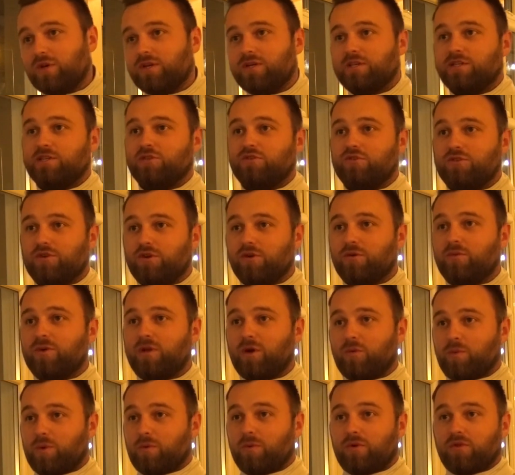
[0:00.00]
We're distraught.
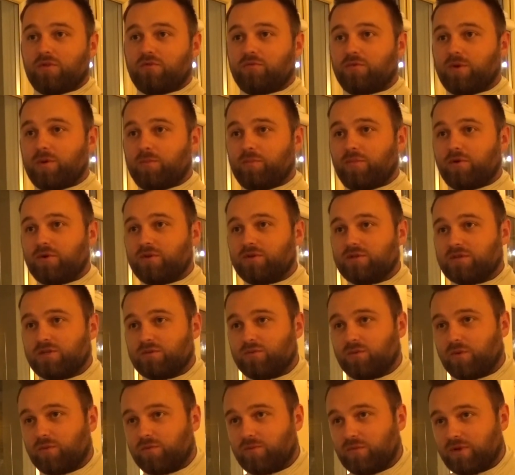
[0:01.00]
We want 3 points.
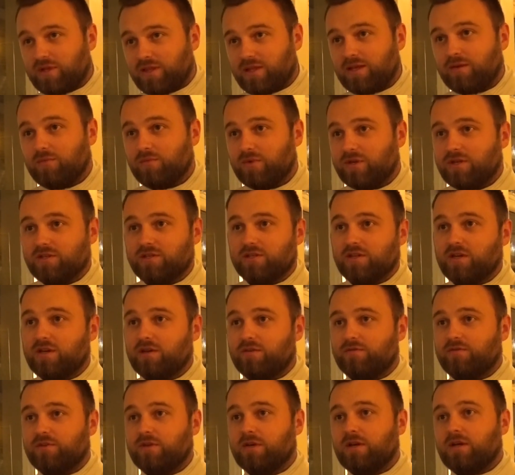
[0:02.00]
That's what we think we
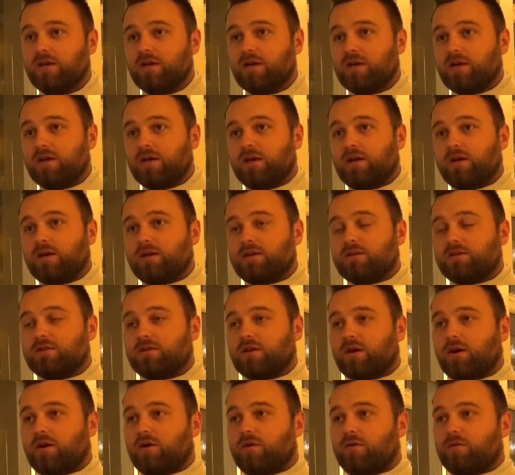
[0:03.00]
deserved.
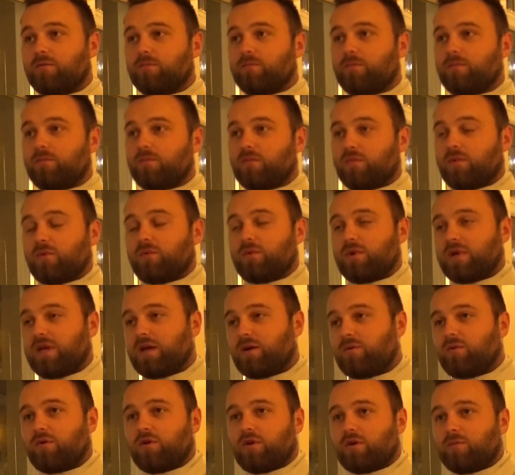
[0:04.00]
So,
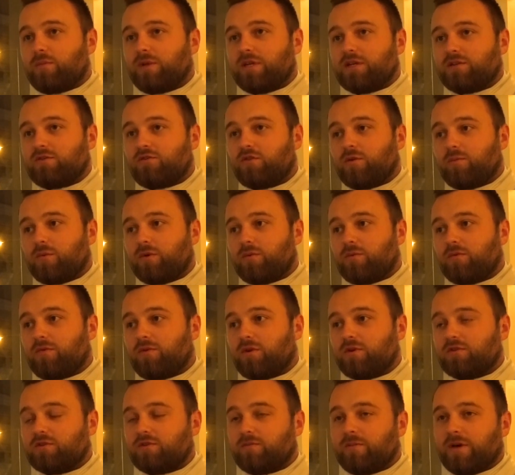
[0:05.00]
yeah, we're going to be distraught, but we've
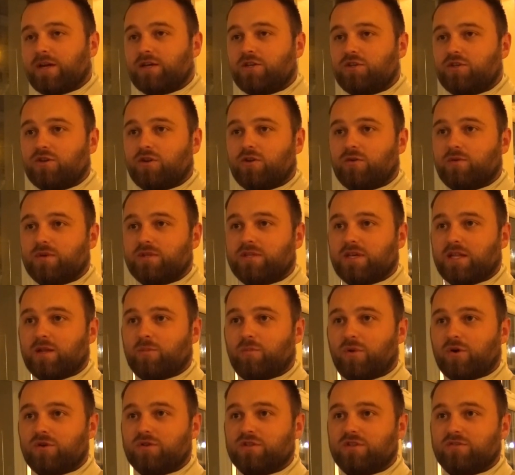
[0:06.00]
got to make sure that we take
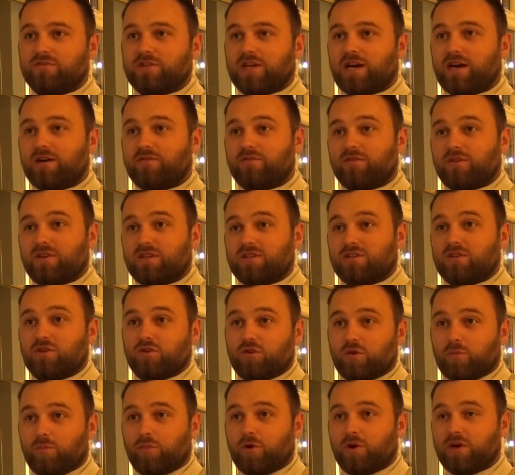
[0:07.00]
the positives out of it. It's
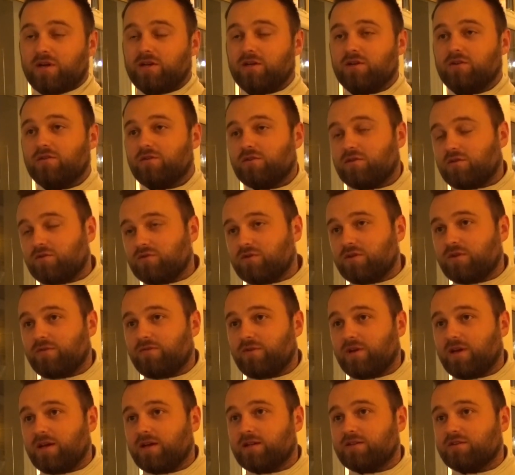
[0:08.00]
another point, and
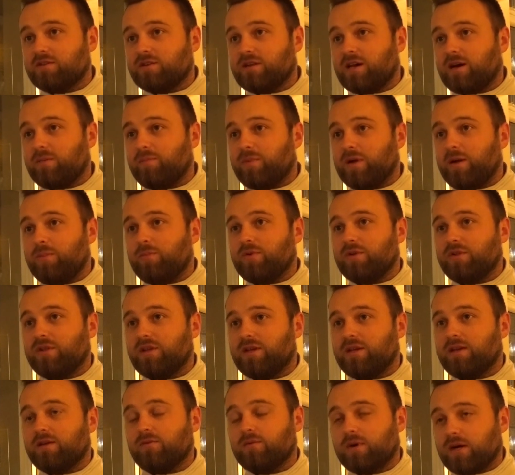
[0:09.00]
undefeated, so now people are
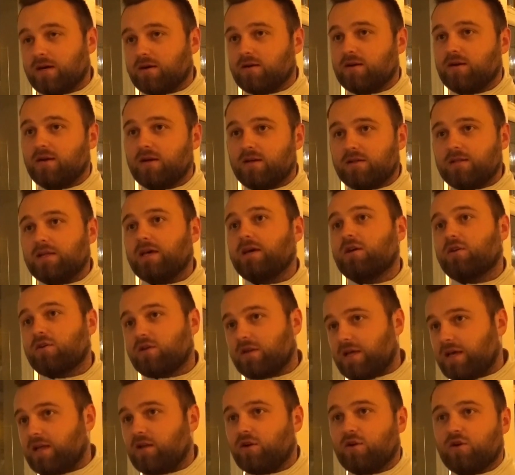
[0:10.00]
thinking, well,
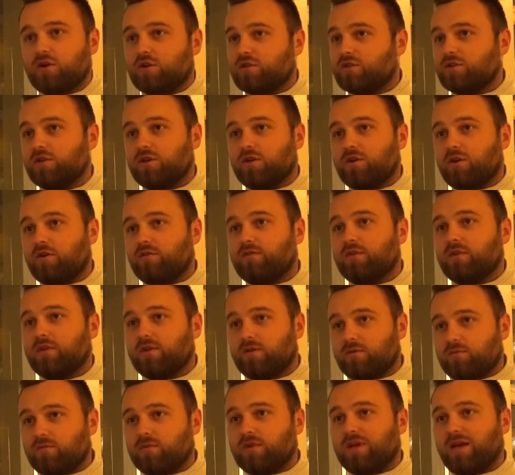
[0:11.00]
they're not going to turn
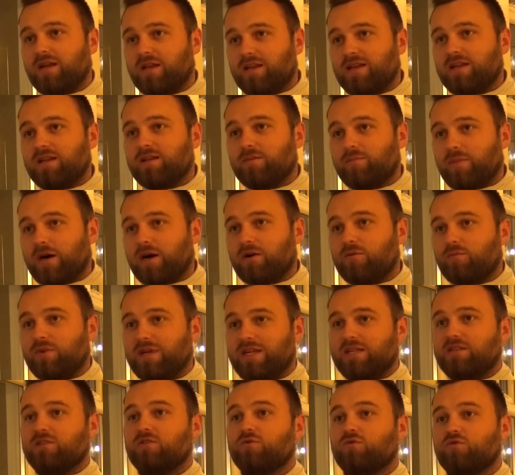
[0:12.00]
over. They need a battle. We
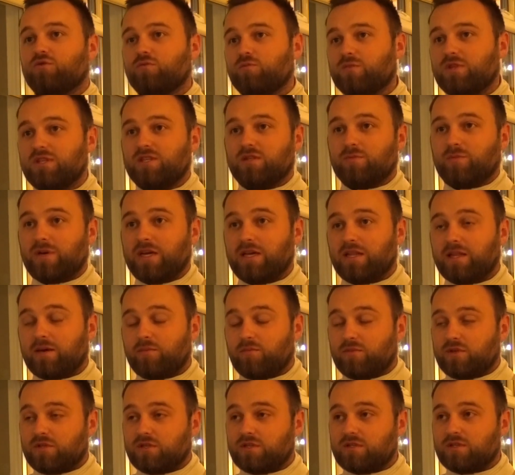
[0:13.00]
need to do something to beat
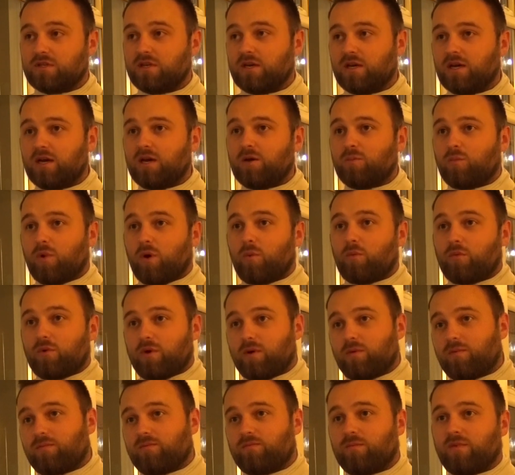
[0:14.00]
them, which is what
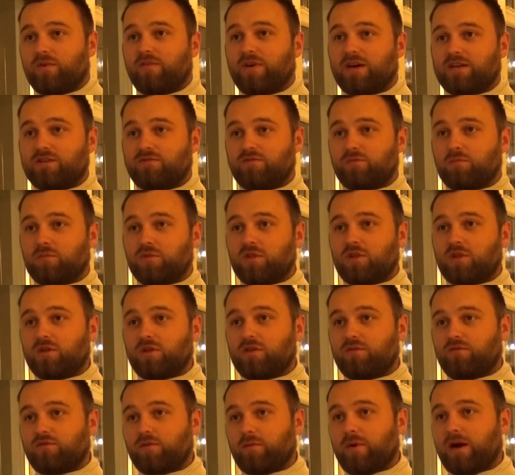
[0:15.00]
we've asked
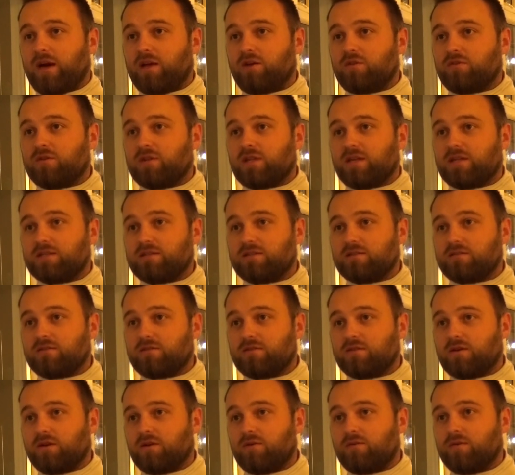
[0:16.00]
from our young
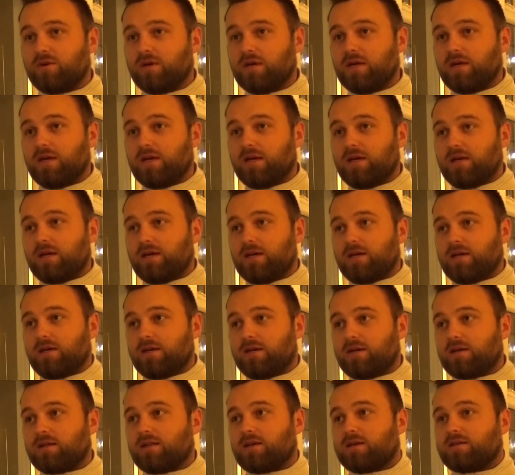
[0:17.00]
lads. So,
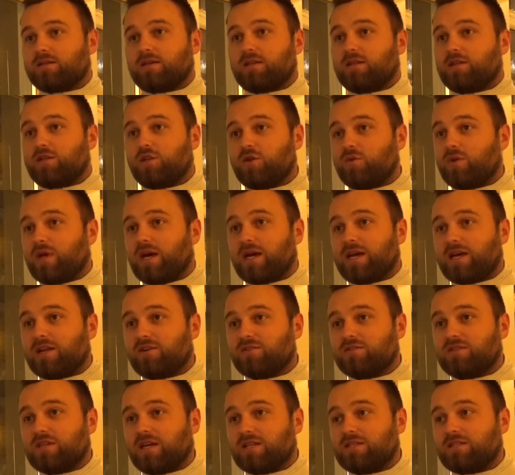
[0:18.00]
like I said, they do that again
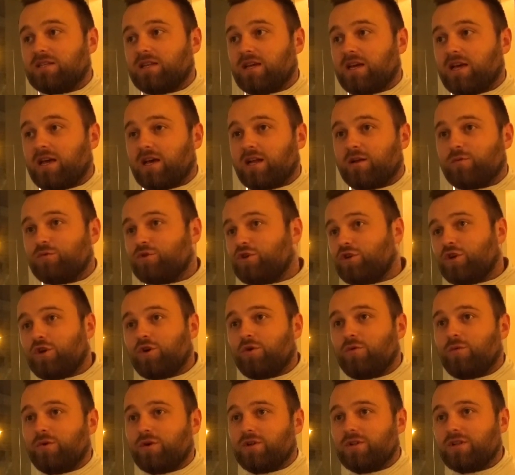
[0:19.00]
on Saturday, and I'm
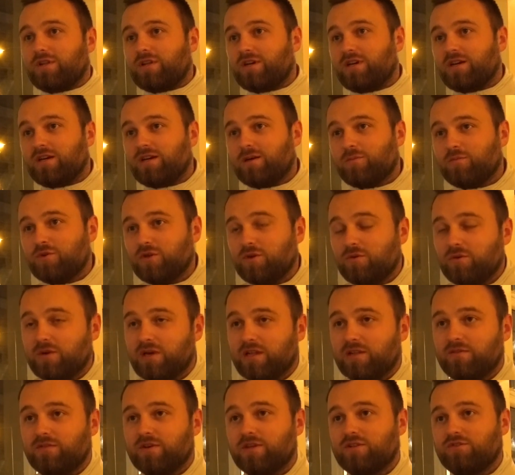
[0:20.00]
sure we'll
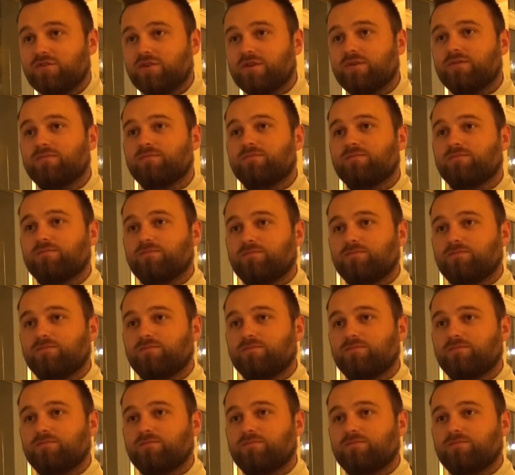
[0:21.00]
get the victory.